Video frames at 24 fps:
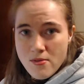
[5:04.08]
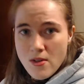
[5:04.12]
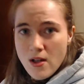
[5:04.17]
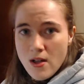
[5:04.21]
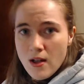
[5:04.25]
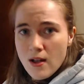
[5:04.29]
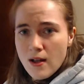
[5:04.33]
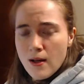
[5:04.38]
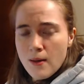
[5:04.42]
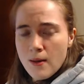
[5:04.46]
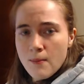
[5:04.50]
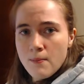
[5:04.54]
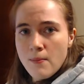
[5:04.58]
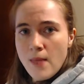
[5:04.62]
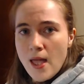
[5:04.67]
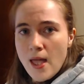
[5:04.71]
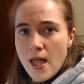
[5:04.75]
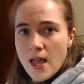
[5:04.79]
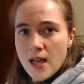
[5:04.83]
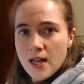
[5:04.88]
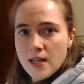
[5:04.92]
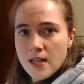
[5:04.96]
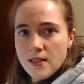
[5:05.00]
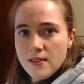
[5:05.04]

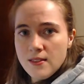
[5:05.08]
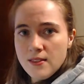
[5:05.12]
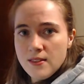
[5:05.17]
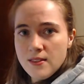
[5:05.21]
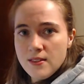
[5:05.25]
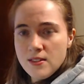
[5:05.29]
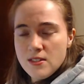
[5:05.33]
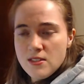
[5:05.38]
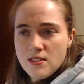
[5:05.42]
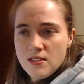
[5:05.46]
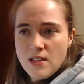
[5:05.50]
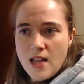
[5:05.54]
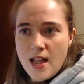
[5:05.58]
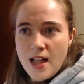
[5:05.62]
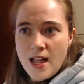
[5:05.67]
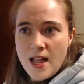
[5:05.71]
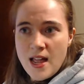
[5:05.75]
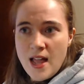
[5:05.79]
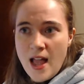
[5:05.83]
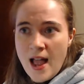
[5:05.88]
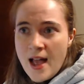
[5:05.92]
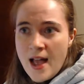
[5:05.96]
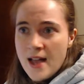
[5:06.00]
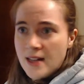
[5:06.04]
and
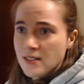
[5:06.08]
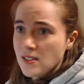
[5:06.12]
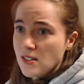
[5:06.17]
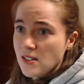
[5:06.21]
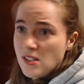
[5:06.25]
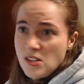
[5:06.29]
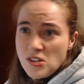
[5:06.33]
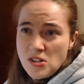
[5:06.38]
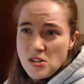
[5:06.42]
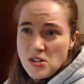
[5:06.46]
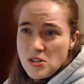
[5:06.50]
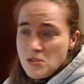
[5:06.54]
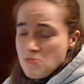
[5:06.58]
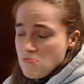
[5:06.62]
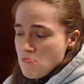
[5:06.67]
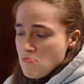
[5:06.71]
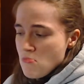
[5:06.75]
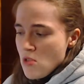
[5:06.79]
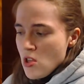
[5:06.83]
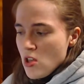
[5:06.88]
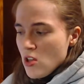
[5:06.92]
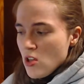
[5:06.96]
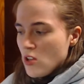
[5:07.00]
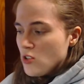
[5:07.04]
they asked
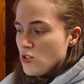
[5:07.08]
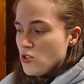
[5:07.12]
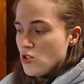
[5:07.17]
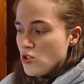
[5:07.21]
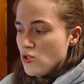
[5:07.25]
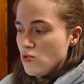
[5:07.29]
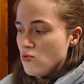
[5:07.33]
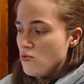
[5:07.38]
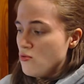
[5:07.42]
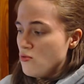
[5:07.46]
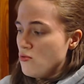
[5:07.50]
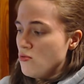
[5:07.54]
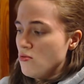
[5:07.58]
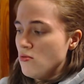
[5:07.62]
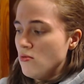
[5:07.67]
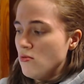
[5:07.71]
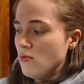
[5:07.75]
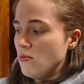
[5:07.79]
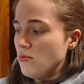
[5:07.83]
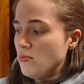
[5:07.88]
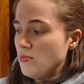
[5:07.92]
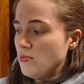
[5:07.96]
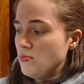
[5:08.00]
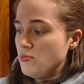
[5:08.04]
to
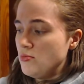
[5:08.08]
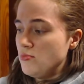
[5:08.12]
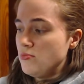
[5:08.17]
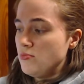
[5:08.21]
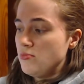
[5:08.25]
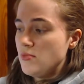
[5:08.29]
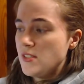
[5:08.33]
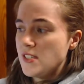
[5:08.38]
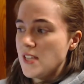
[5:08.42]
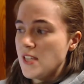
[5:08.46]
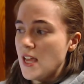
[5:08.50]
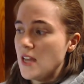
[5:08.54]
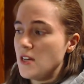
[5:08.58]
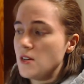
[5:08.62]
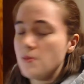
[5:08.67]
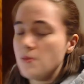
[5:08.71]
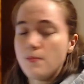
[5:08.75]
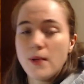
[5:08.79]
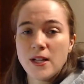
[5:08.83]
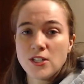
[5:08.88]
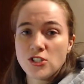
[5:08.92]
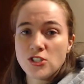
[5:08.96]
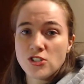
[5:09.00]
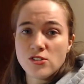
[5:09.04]
send
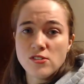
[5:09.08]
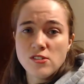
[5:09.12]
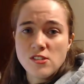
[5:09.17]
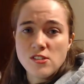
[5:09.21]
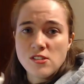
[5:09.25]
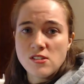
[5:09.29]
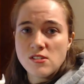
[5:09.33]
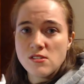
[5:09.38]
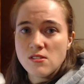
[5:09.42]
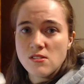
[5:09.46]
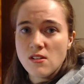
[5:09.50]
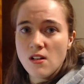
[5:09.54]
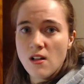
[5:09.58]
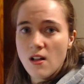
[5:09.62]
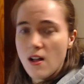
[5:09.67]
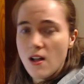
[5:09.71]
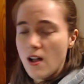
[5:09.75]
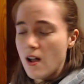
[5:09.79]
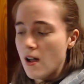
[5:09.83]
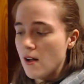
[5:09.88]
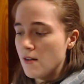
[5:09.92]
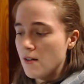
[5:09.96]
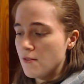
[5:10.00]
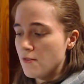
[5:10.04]
pictures
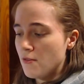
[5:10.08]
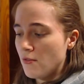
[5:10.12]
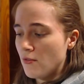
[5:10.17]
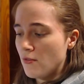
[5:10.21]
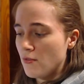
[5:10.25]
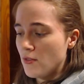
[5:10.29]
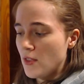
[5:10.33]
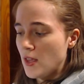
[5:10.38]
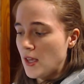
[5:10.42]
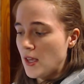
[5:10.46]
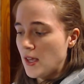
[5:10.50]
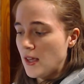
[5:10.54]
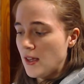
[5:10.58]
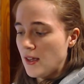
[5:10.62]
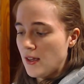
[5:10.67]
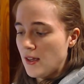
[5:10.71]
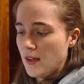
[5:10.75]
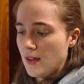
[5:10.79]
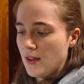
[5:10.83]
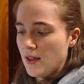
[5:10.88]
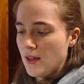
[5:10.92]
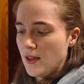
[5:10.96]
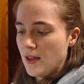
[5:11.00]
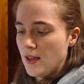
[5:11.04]
of the
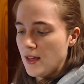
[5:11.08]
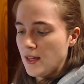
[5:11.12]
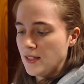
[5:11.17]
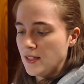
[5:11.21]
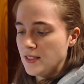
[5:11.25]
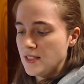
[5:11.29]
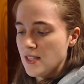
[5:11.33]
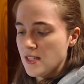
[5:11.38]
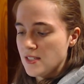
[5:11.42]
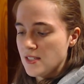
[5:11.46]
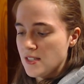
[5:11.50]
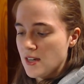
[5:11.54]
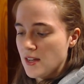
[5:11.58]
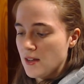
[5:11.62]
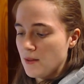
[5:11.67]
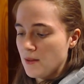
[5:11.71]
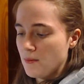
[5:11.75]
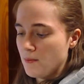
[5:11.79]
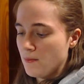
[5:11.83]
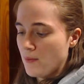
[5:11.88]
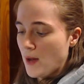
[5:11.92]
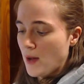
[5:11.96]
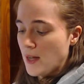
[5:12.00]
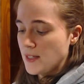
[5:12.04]
existing
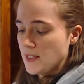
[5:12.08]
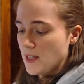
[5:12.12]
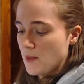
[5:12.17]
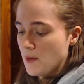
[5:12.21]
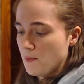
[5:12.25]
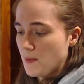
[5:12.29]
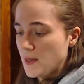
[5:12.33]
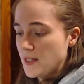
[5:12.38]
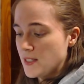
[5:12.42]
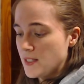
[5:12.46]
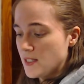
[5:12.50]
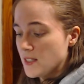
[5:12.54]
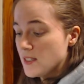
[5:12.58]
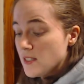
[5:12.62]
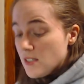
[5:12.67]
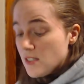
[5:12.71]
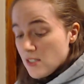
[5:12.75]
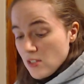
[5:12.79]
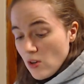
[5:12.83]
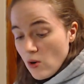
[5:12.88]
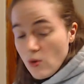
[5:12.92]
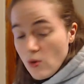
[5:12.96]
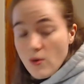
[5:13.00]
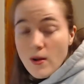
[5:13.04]
bicep pieces,
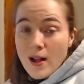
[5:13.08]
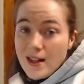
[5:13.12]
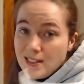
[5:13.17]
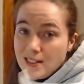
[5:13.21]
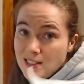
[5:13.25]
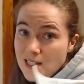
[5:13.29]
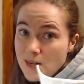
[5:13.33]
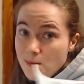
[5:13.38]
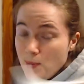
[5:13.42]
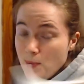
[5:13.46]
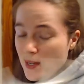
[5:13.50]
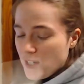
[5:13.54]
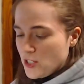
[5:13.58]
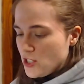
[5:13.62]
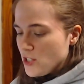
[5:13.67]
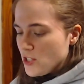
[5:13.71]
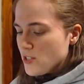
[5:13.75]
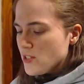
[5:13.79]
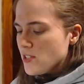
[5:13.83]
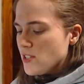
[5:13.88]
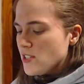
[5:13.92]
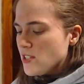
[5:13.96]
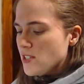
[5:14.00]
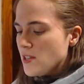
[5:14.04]
so I sent
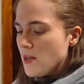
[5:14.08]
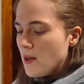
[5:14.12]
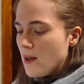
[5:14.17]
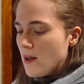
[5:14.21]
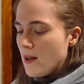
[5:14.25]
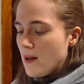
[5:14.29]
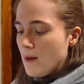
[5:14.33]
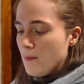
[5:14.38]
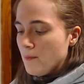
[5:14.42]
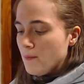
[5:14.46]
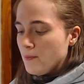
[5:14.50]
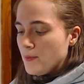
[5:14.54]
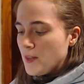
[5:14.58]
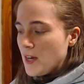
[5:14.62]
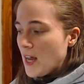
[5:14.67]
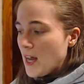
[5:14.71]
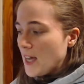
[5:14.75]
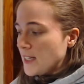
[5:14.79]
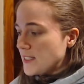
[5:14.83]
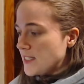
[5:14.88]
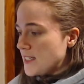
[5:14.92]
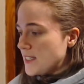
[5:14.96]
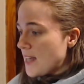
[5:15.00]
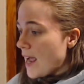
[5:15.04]
pictures the
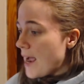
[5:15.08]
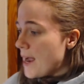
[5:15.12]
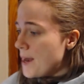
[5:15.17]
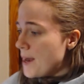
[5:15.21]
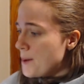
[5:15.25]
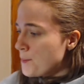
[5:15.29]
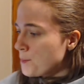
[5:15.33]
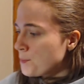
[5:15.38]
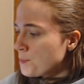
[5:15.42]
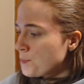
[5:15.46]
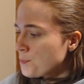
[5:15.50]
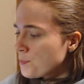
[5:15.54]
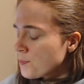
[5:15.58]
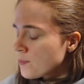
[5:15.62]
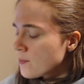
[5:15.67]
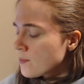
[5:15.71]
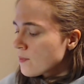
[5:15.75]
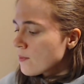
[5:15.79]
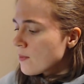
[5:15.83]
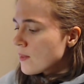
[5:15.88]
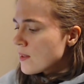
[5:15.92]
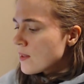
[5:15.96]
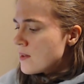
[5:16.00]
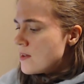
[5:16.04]
next day.
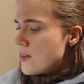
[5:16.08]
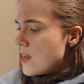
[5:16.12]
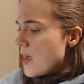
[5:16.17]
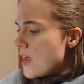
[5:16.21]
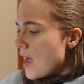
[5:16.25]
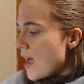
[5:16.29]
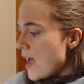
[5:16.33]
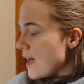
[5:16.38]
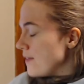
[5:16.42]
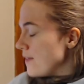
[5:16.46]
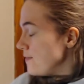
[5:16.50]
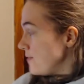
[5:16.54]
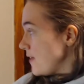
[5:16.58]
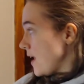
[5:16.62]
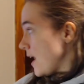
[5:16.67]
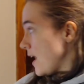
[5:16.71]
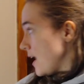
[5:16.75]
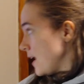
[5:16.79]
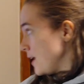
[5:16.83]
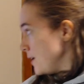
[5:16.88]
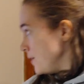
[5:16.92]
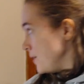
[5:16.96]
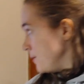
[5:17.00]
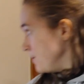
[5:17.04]
And
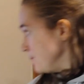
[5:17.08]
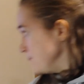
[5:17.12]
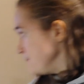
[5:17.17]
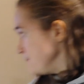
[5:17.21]
then